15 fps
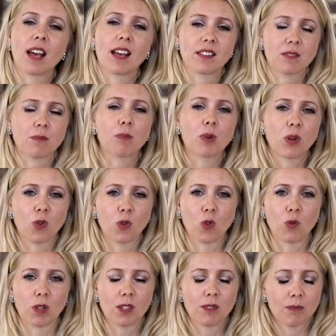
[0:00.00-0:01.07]
as per
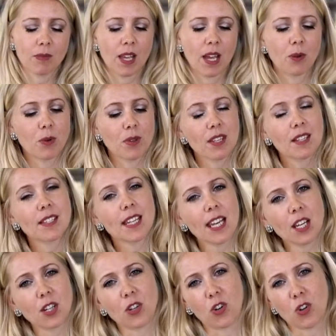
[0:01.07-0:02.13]
normal. And with the
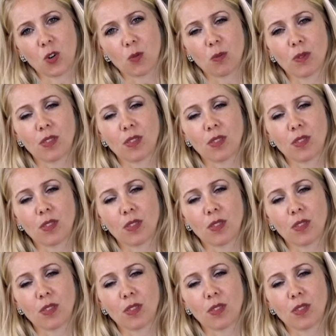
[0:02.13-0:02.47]
second group,